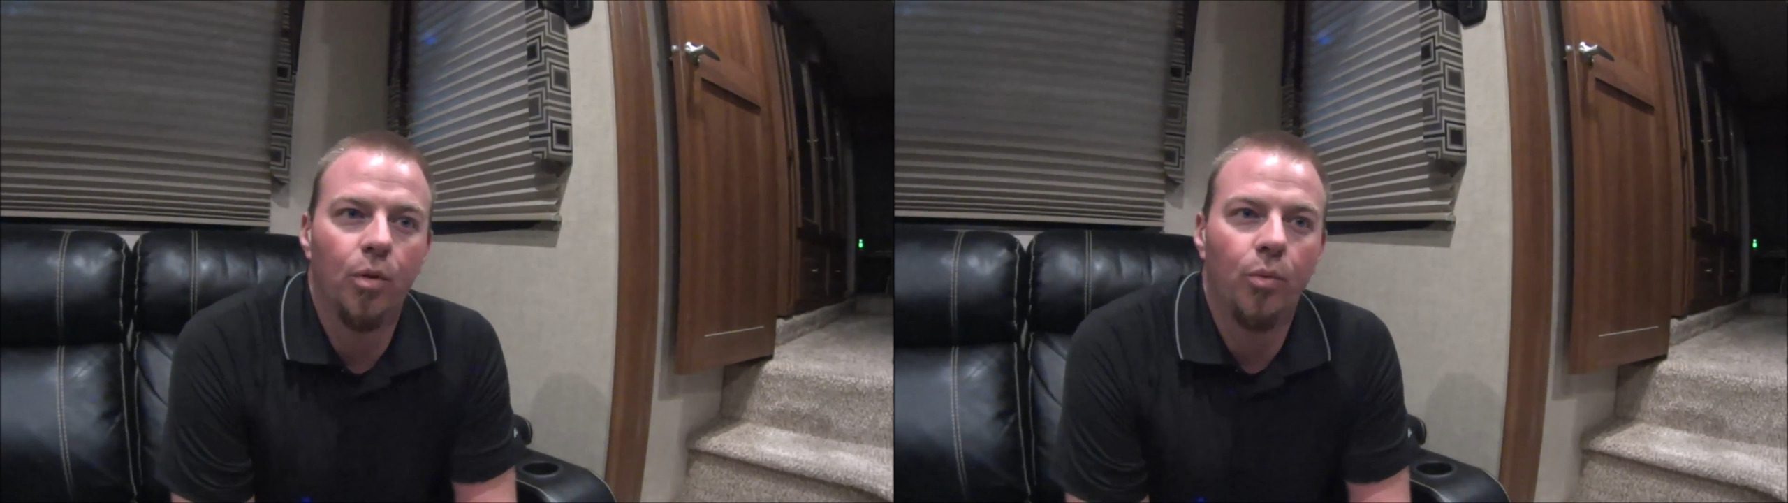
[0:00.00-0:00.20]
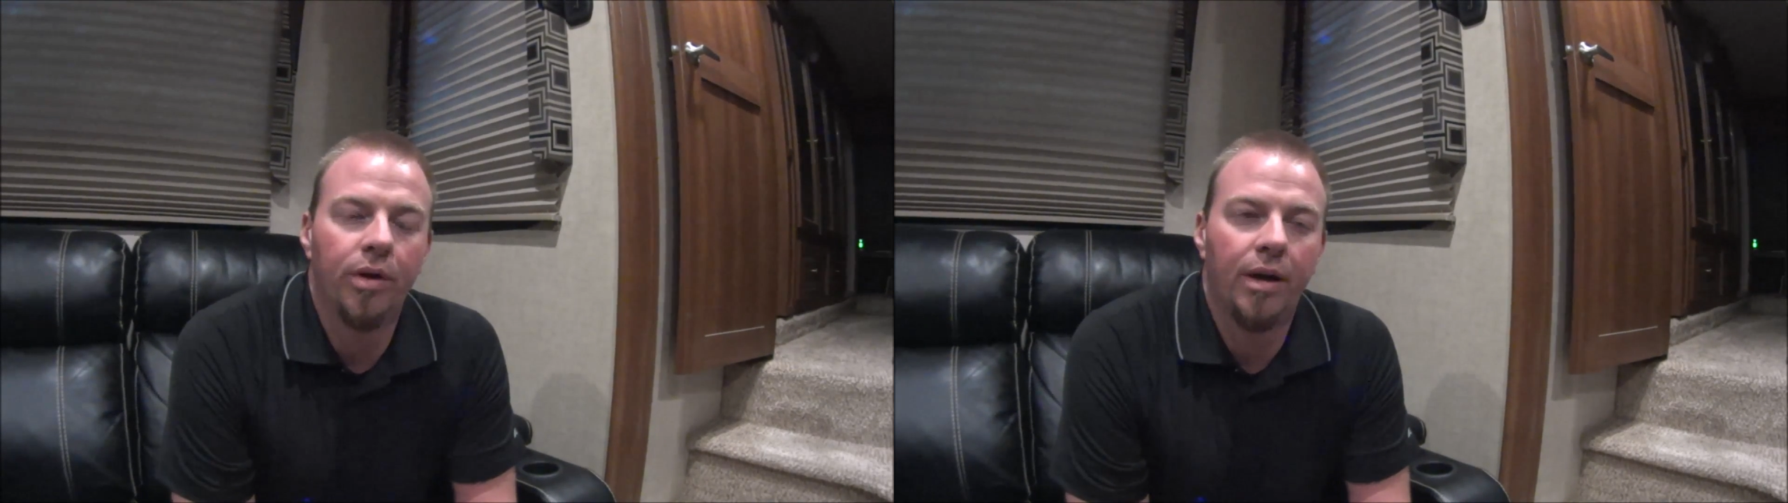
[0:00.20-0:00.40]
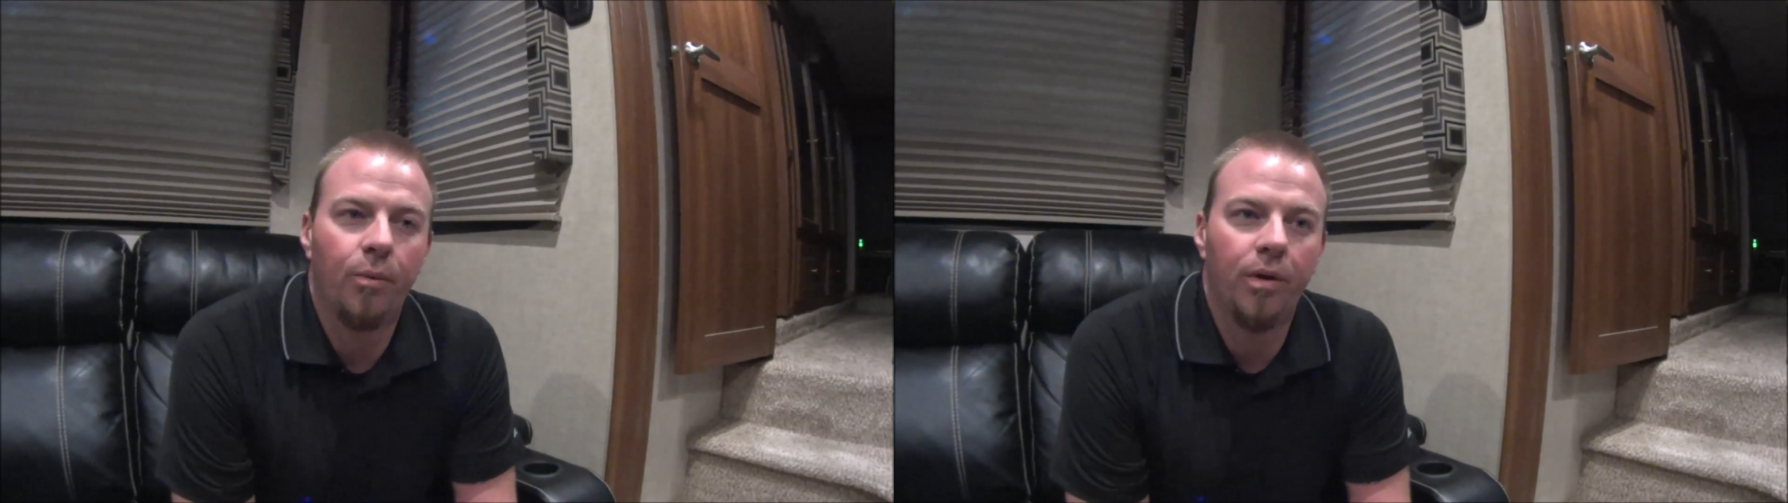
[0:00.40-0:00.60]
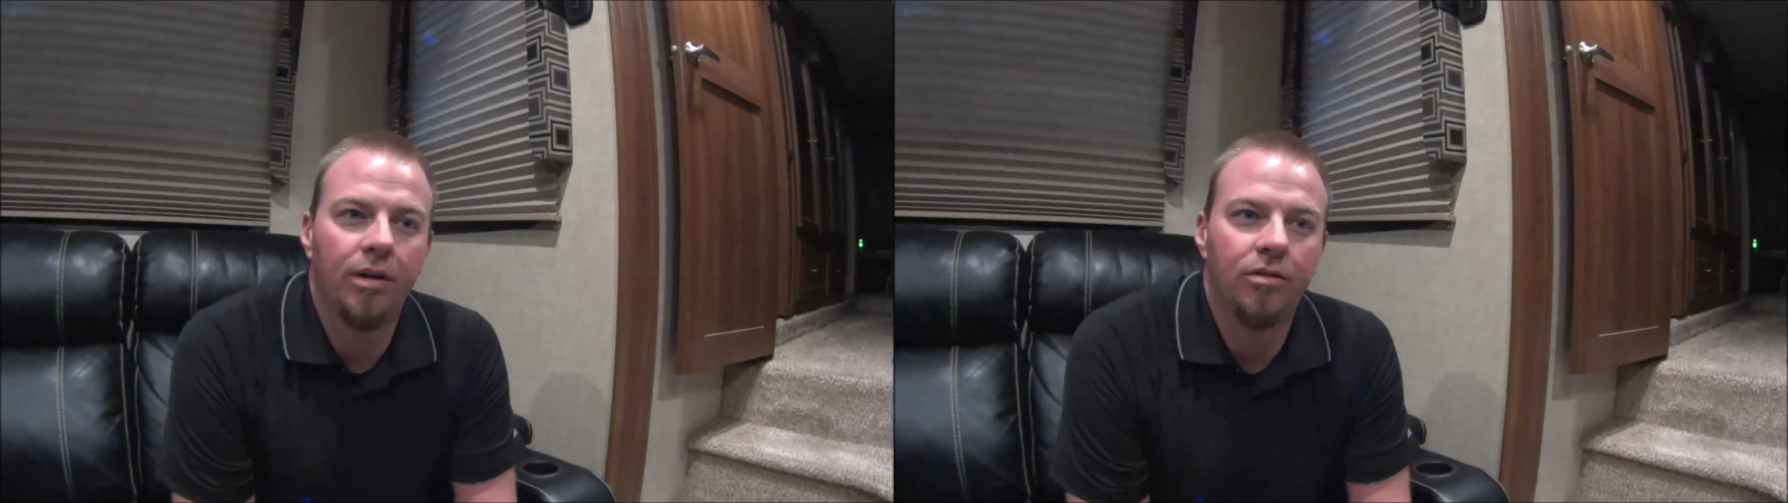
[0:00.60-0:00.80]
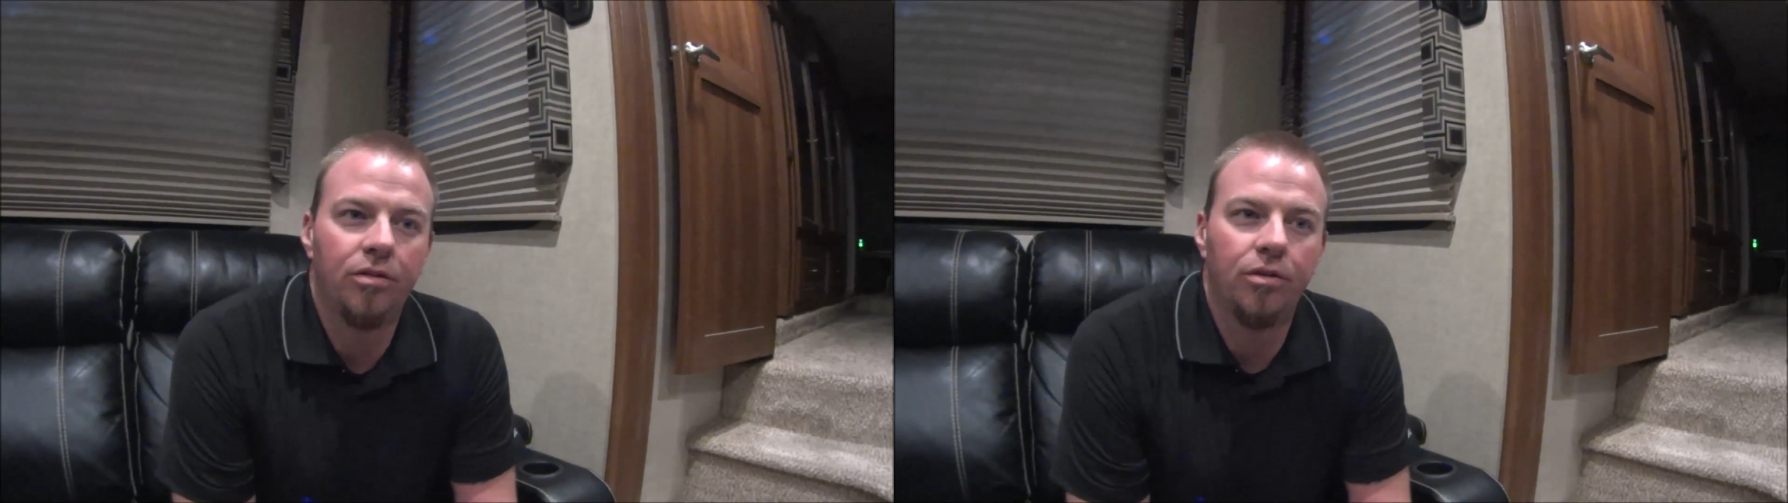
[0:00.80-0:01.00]
When I
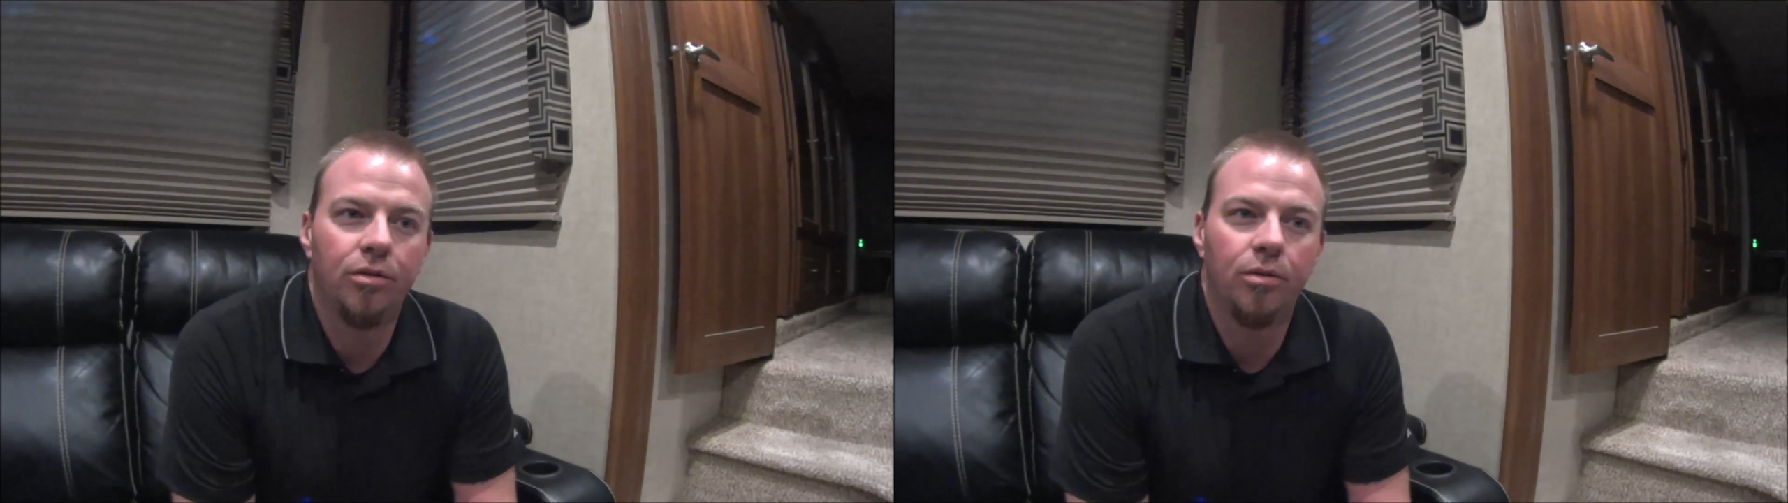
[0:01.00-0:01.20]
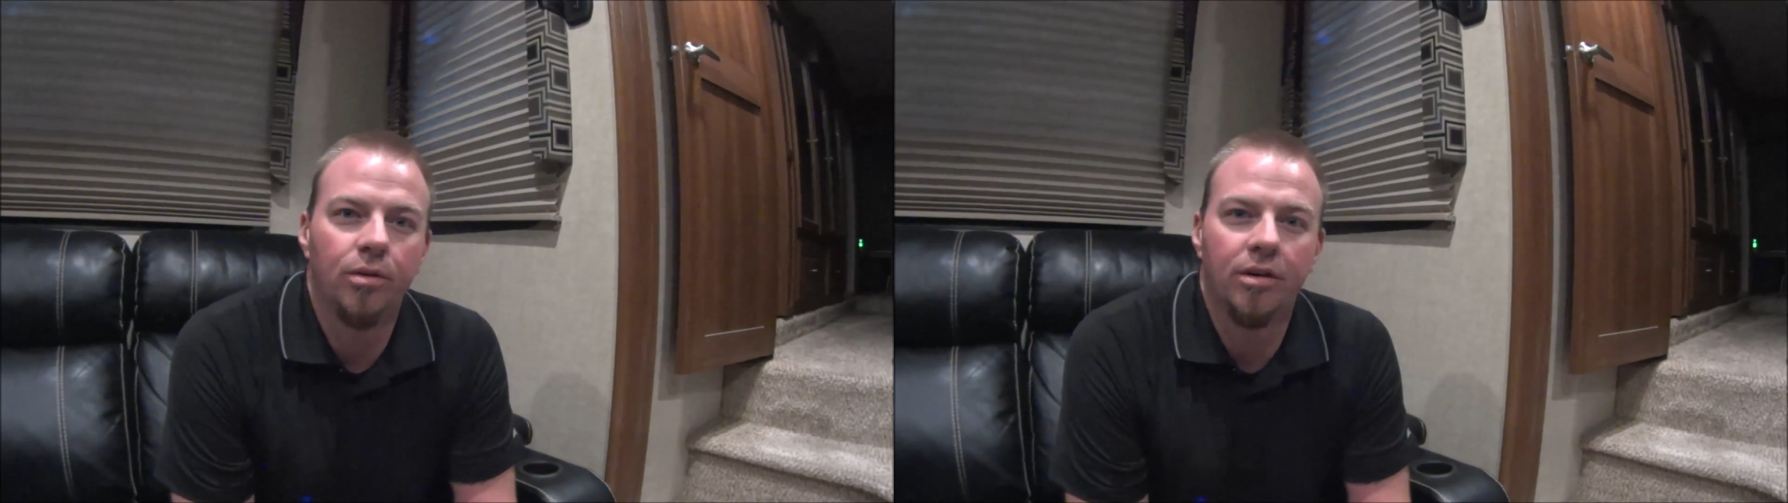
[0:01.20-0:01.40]
went to